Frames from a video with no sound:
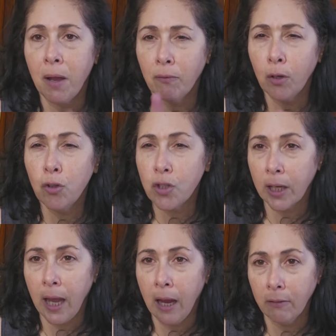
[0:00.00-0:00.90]
Monroe used
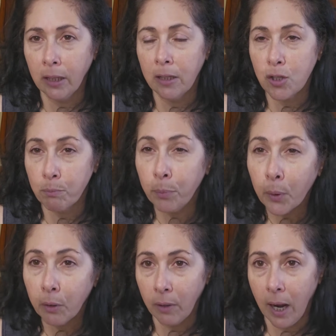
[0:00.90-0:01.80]
to carry this
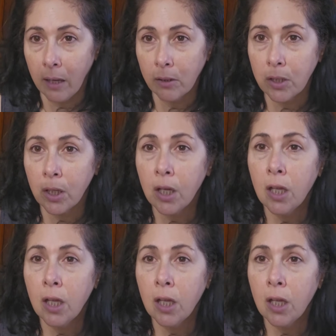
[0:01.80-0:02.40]
book around,